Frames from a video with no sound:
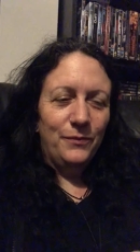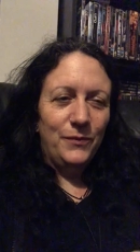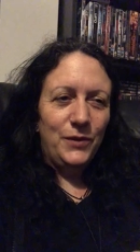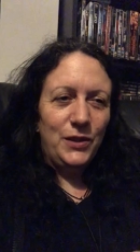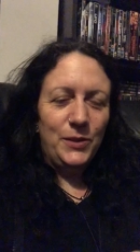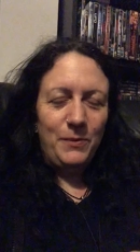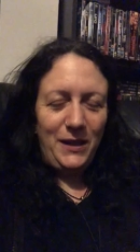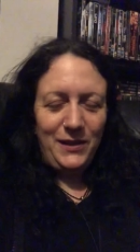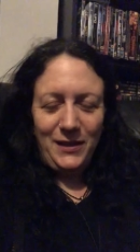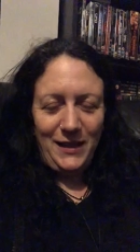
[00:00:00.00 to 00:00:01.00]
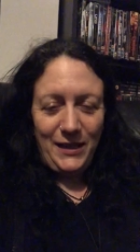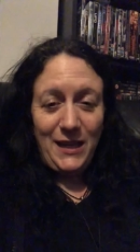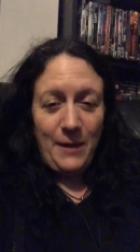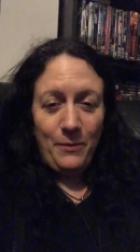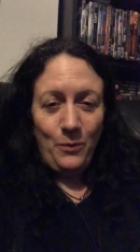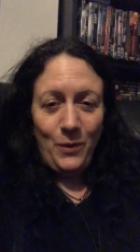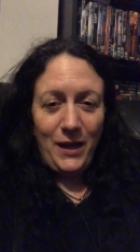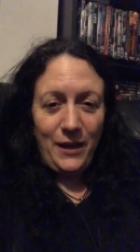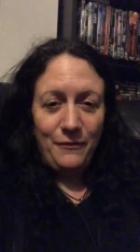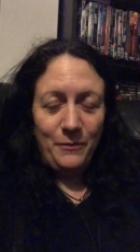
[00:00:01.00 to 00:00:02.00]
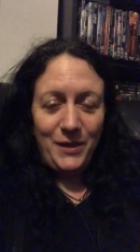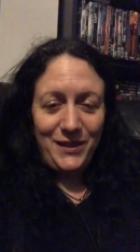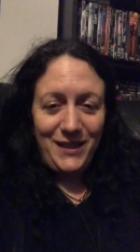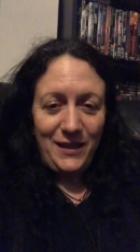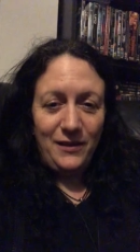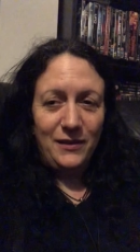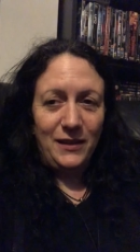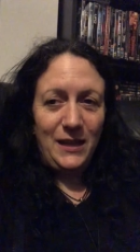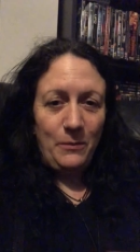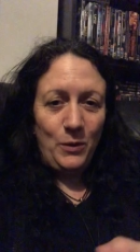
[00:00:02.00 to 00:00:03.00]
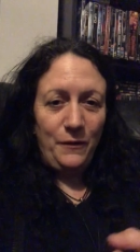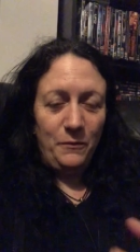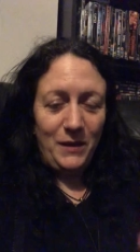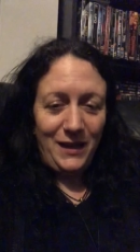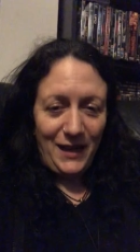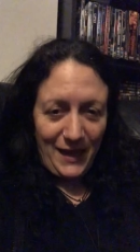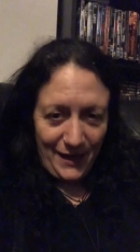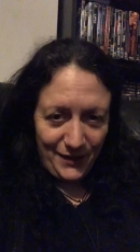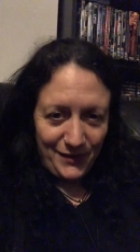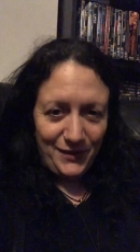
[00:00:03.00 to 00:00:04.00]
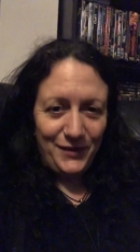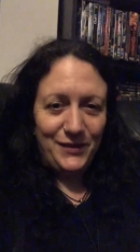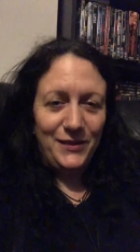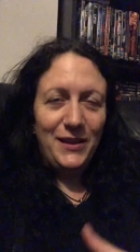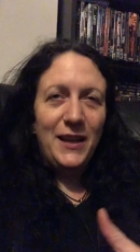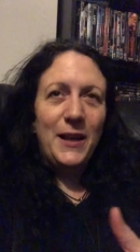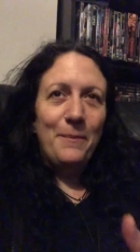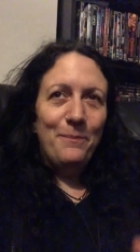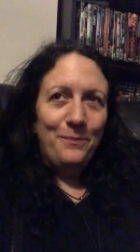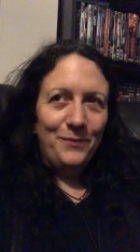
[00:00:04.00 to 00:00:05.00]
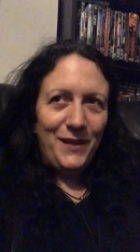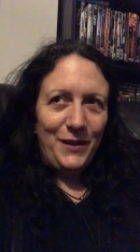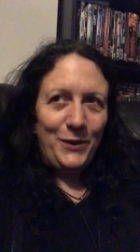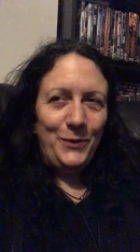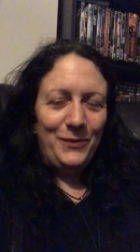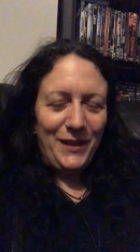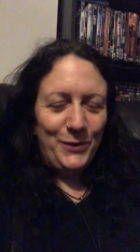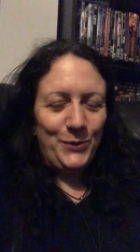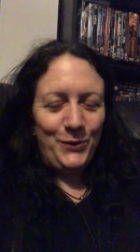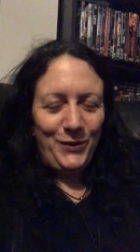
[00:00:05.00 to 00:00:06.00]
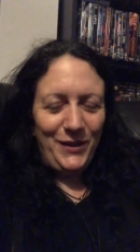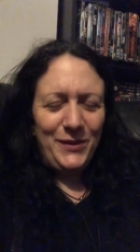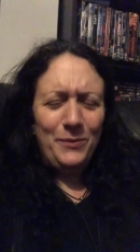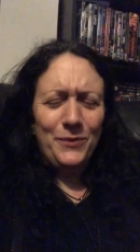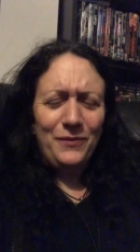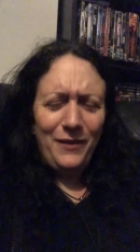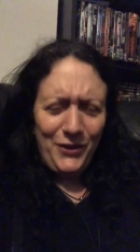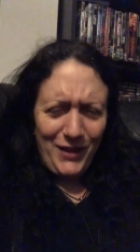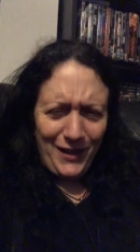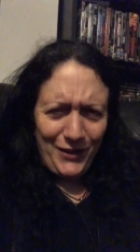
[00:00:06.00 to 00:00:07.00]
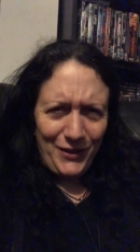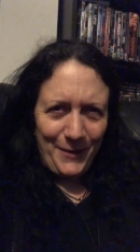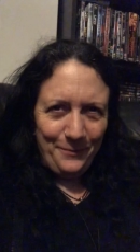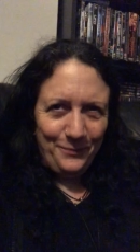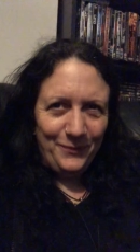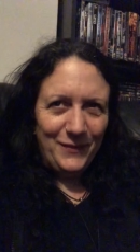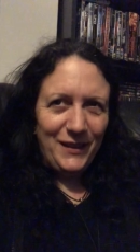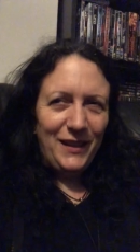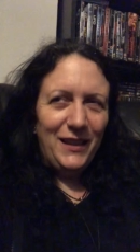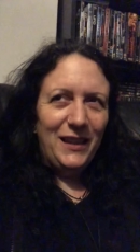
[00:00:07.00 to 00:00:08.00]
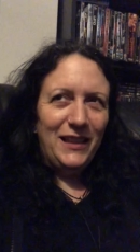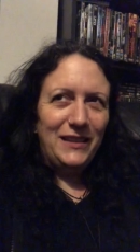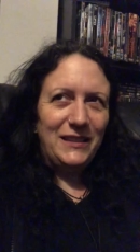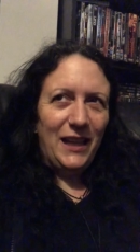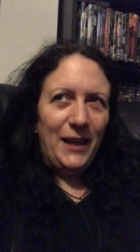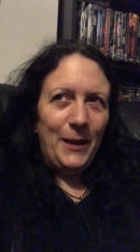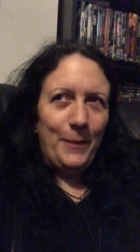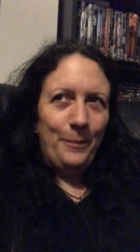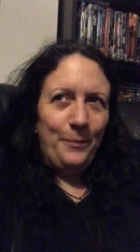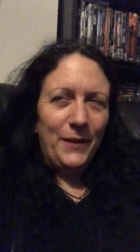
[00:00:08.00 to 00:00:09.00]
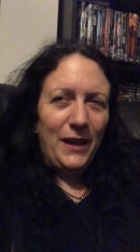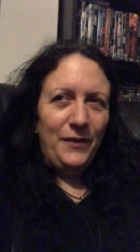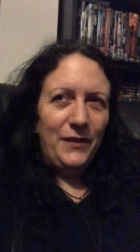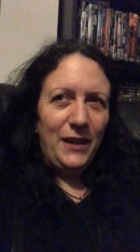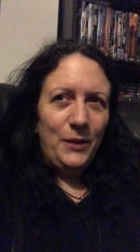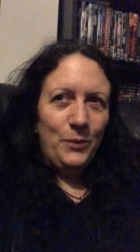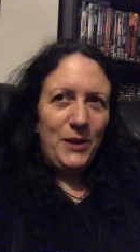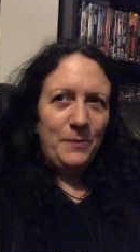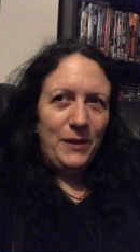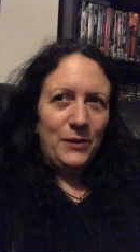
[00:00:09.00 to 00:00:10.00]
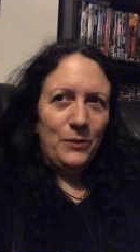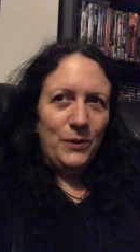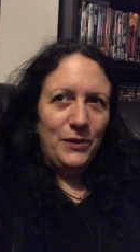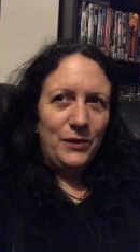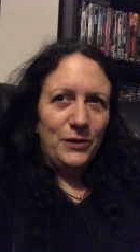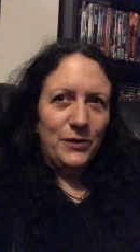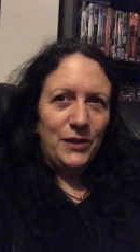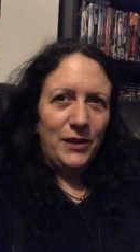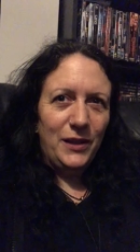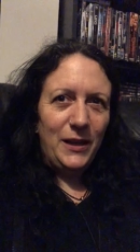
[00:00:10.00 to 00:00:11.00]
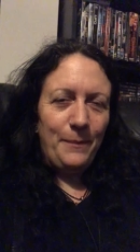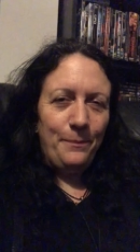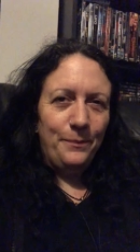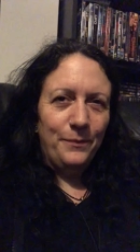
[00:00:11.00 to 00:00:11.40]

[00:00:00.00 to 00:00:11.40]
just basically keep away from her teeth and keep away from her legs and you know, that sort of thing. So it was very challenging. Um, and then we spent quite a long time